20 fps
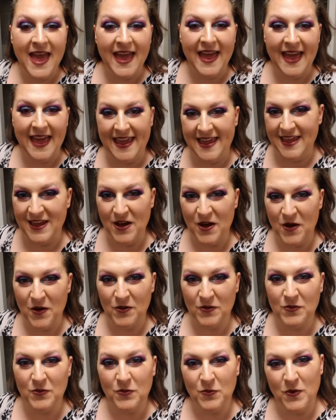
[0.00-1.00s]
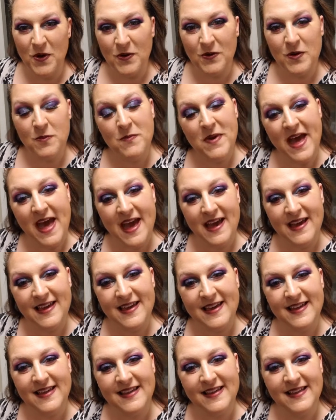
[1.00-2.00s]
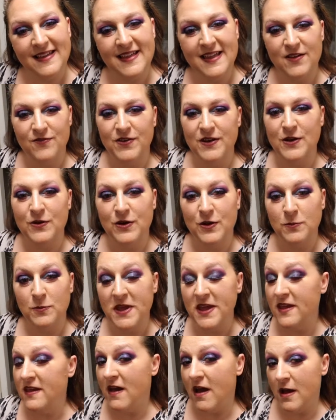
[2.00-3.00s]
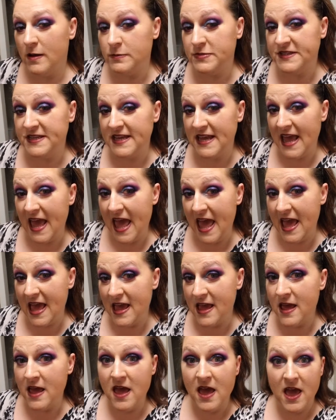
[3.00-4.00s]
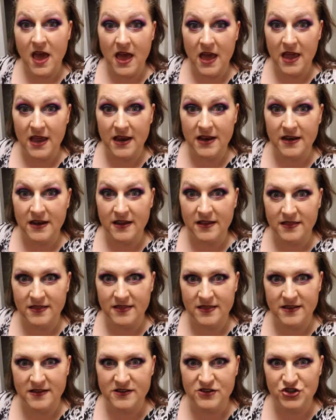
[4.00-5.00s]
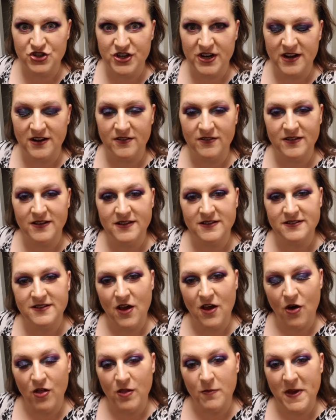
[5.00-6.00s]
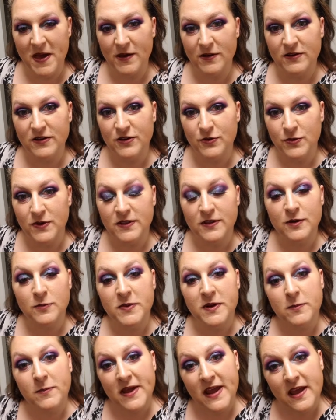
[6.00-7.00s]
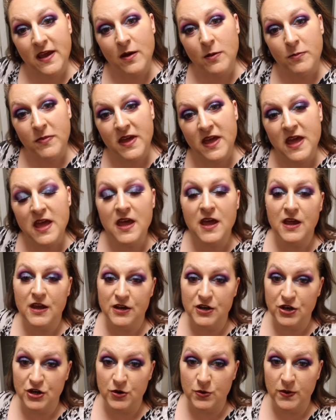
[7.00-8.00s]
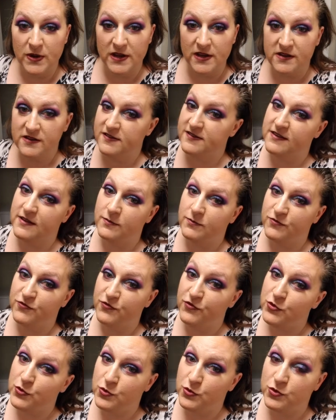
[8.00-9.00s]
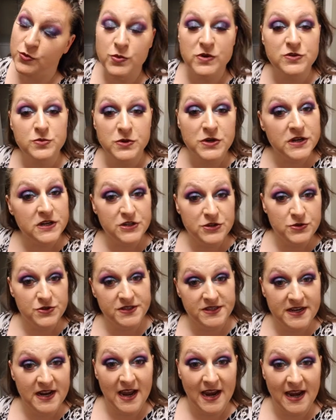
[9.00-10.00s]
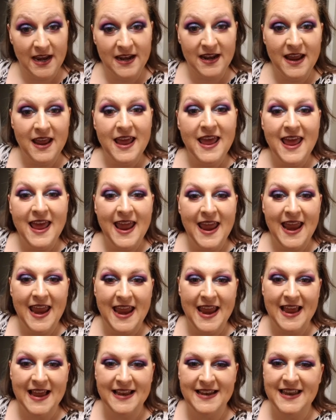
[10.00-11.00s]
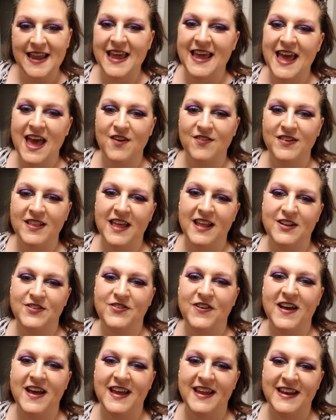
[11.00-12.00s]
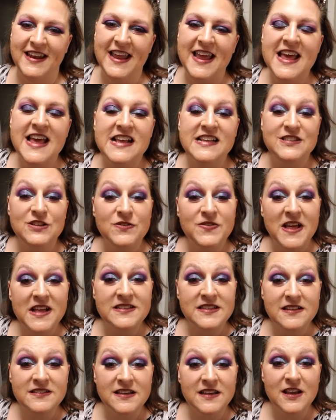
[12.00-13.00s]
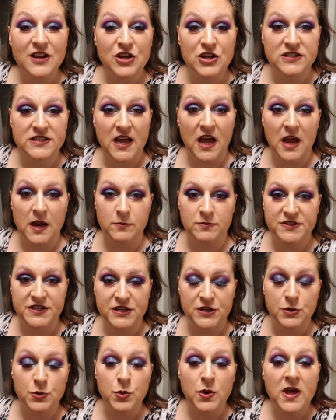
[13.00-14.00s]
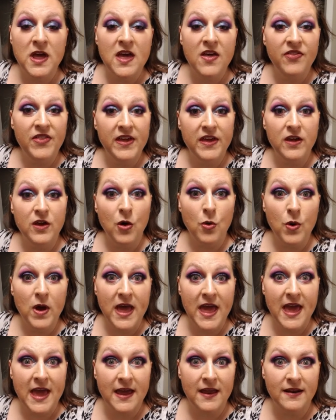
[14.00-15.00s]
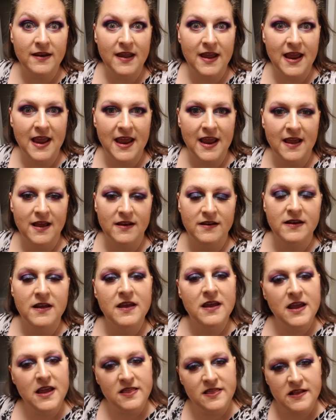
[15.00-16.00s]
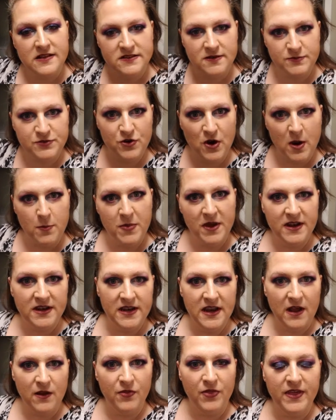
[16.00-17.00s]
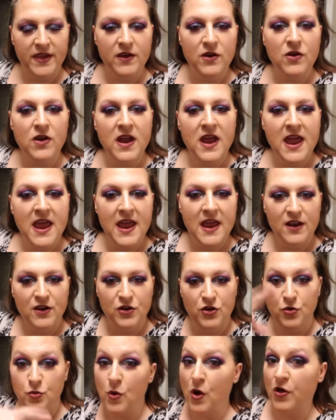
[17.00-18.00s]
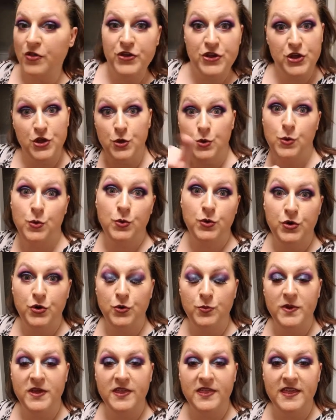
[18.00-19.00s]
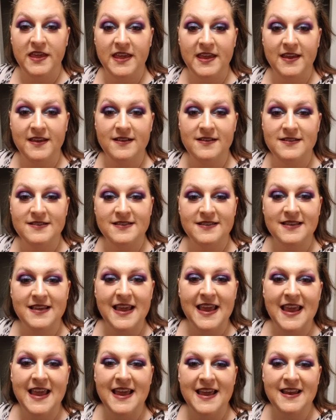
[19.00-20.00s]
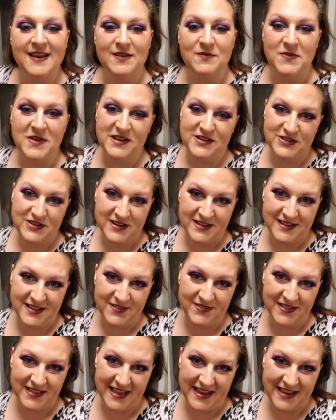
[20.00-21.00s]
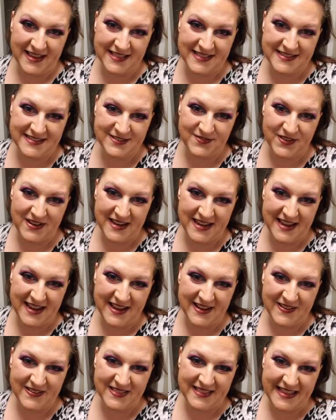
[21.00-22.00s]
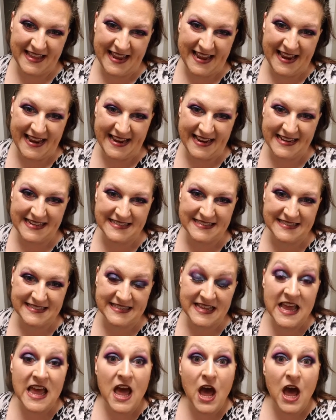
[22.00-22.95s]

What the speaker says: Hey y'all, welcome back. If you don't know me, I'm TK, and this channel is all about doing a little bit of makeup, doing some food, which we're going to do tonight, and having a lot of fun. So if that sounds like a good time to you, then go ahead and hit that subscribe button down there, do all the YouTube-y things, and make sure you leave a like on this video. Thanks.